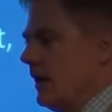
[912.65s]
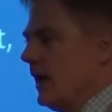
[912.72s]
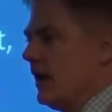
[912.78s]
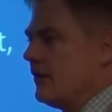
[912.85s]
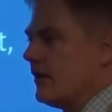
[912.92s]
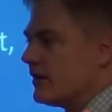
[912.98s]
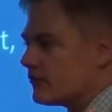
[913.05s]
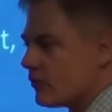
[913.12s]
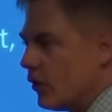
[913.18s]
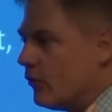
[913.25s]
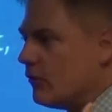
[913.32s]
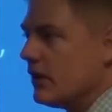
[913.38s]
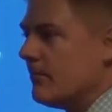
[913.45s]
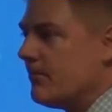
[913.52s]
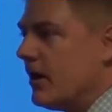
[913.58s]
And that's
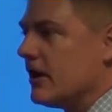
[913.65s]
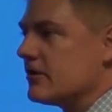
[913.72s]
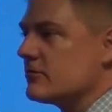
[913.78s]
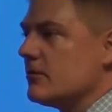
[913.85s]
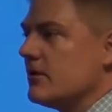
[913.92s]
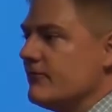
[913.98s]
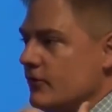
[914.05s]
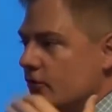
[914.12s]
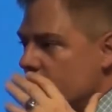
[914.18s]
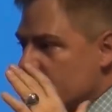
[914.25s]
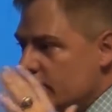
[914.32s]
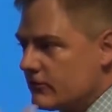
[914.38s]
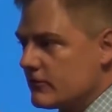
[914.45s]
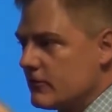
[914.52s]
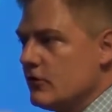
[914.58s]
only possible if you can
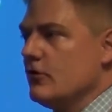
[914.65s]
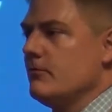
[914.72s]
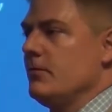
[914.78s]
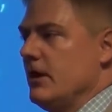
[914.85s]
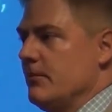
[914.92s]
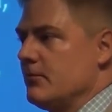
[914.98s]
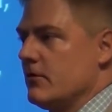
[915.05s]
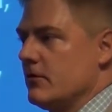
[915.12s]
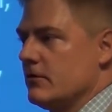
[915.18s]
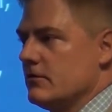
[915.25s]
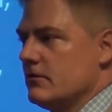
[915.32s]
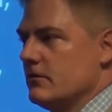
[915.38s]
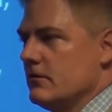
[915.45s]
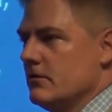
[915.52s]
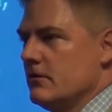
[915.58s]
exclude people
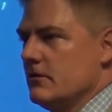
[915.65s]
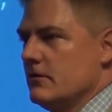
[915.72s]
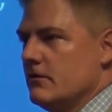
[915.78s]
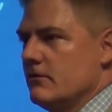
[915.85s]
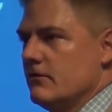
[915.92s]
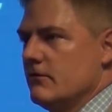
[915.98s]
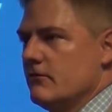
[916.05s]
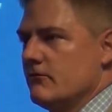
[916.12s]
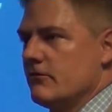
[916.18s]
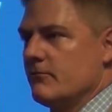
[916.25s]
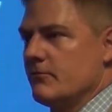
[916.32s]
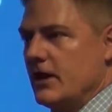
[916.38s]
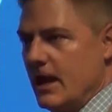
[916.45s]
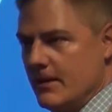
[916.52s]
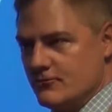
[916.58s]

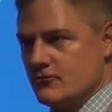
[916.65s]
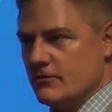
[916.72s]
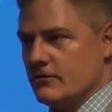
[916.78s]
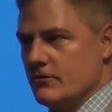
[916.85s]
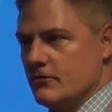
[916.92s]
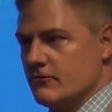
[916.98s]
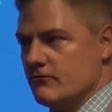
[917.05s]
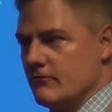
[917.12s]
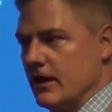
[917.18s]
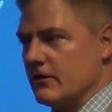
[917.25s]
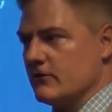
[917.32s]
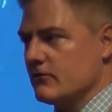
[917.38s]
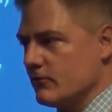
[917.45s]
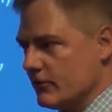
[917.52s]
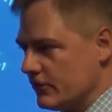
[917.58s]
from capturing those
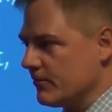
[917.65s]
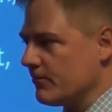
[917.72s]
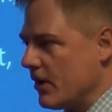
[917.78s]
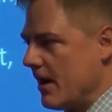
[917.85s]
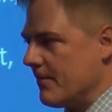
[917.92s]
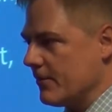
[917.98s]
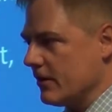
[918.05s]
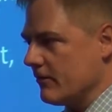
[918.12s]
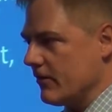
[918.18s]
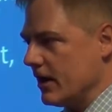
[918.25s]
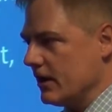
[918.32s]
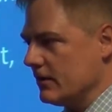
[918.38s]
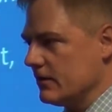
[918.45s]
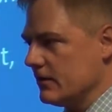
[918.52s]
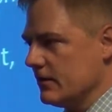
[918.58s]
rents with a property
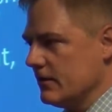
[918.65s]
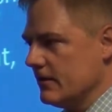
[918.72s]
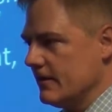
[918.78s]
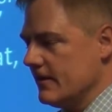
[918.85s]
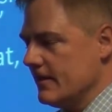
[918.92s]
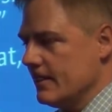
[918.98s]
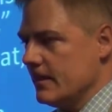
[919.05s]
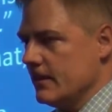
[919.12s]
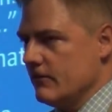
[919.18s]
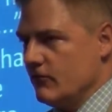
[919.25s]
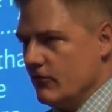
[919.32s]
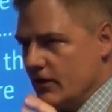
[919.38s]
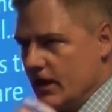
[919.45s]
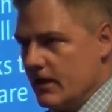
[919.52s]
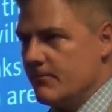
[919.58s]
right.
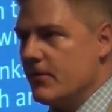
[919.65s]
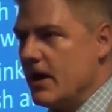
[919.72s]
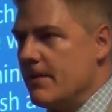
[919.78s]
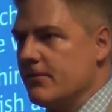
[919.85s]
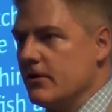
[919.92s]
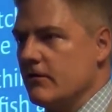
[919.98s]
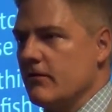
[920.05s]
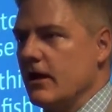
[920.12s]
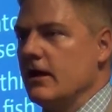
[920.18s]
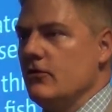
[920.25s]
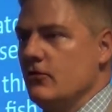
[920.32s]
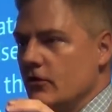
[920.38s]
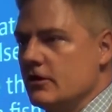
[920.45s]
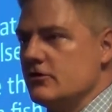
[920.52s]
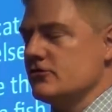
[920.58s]
You get a property right,
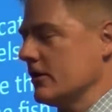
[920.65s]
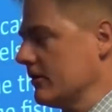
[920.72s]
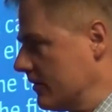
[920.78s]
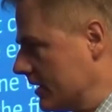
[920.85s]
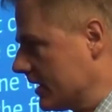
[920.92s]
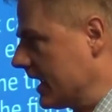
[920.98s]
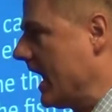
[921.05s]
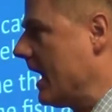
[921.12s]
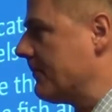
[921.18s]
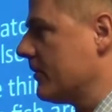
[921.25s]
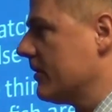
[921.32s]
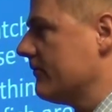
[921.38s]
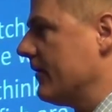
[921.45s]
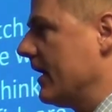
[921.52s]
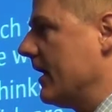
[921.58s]
you can generate a
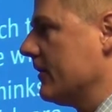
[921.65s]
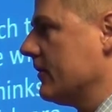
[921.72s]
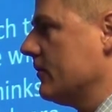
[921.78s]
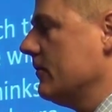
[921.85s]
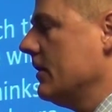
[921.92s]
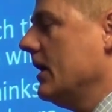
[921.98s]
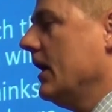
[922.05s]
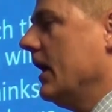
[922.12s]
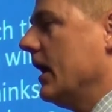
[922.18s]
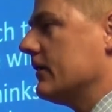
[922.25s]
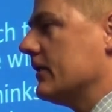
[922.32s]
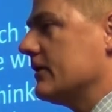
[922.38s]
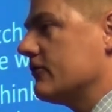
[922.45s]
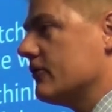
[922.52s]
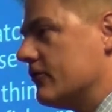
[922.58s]
capital value,
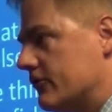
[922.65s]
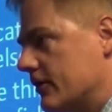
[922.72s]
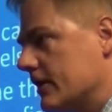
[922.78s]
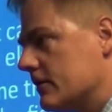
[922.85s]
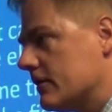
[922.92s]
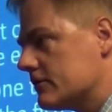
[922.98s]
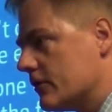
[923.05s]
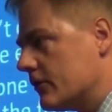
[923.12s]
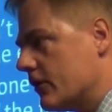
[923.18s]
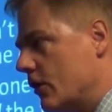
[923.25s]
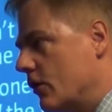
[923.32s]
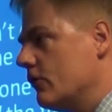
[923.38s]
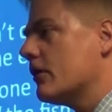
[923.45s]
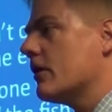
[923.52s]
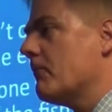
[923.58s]
and that's a signal to the
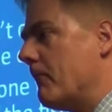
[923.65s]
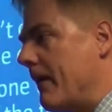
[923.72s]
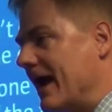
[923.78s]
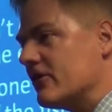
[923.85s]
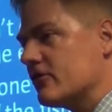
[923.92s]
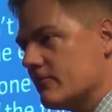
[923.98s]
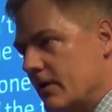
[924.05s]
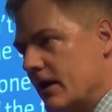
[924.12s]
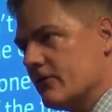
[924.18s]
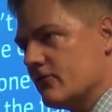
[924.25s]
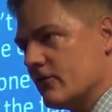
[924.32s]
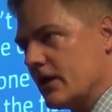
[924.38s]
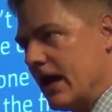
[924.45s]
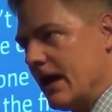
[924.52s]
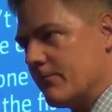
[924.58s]
owner, maximize
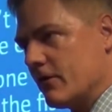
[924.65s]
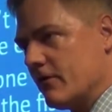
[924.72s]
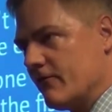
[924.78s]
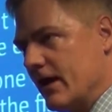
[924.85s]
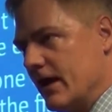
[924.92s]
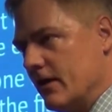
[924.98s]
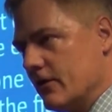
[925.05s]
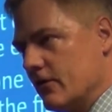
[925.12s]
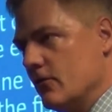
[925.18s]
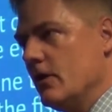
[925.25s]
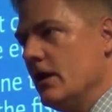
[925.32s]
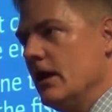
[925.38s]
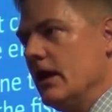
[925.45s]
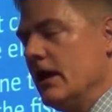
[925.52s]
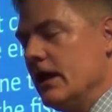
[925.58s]
the capital value,
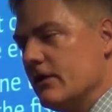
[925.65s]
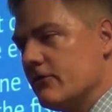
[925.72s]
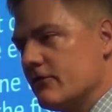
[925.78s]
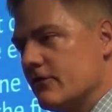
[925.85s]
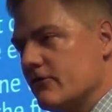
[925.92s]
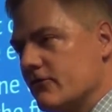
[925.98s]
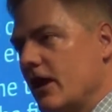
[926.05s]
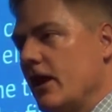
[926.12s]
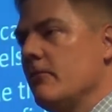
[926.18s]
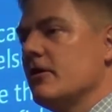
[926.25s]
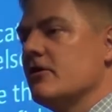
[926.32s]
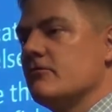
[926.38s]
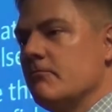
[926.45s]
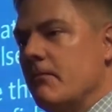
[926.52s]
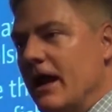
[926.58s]
is the same
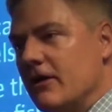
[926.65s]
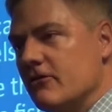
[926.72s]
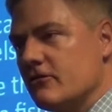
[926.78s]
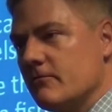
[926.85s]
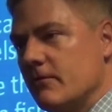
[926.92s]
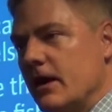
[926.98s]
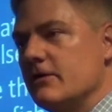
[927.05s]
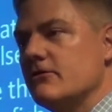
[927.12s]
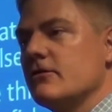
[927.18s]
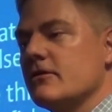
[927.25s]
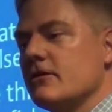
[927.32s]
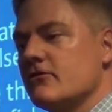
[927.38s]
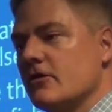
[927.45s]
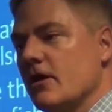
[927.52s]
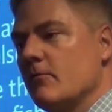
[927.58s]
as maximizing
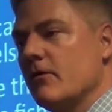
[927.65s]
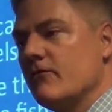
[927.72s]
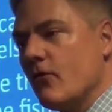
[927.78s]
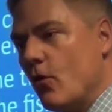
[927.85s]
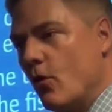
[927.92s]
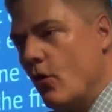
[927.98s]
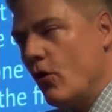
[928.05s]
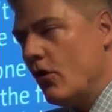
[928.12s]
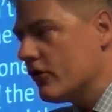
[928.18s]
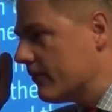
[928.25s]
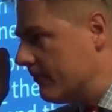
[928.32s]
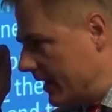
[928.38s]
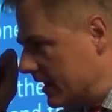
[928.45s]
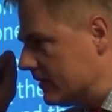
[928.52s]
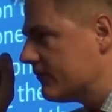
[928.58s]
the sum of all the
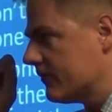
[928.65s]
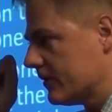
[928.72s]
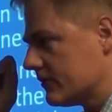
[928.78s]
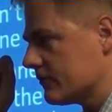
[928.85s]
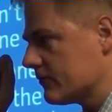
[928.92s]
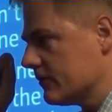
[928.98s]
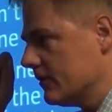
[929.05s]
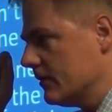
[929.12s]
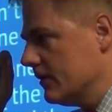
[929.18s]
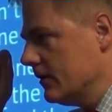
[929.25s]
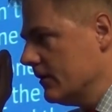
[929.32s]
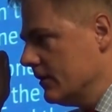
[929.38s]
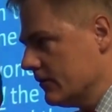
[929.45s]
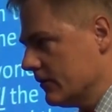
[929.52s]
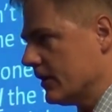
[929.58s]
benefits
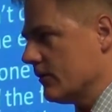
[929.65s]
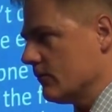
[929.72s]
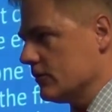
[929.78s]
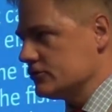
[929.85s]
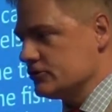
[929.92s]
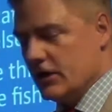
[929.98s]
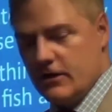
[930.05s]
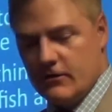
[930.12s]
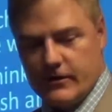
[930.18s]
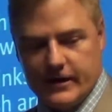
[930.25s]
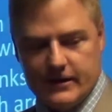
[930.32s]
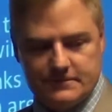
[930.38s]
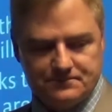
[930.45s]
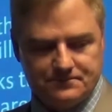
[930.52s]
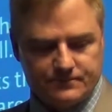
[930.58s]
that it will generate.